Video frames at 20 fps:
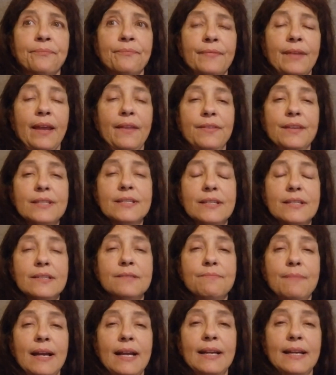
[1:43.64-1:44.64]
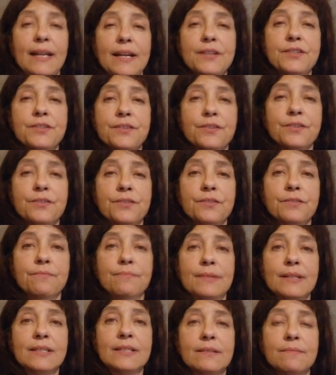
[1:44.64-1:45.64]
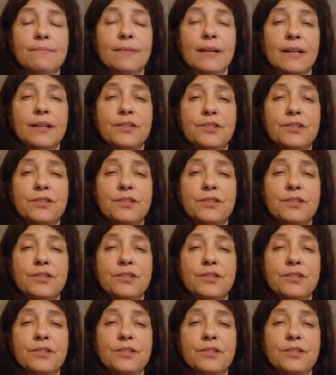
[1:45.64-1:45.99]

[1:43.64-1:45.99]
and this is my nature to miss my